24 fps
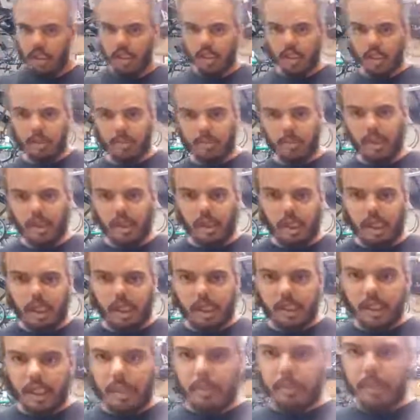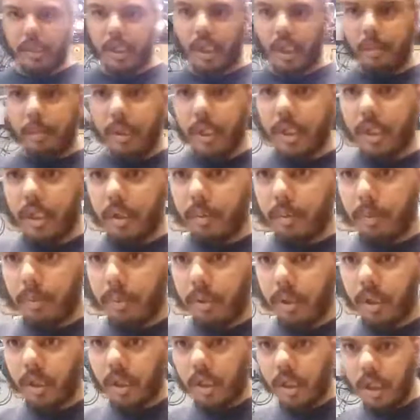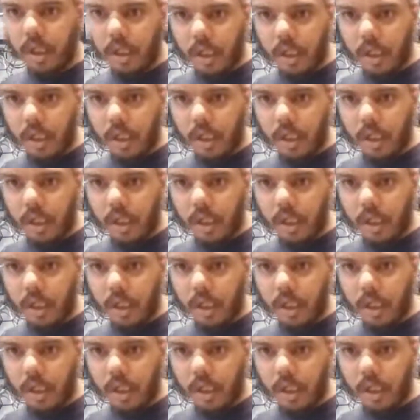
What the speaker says: I spend a lot of time taking my stuff apart.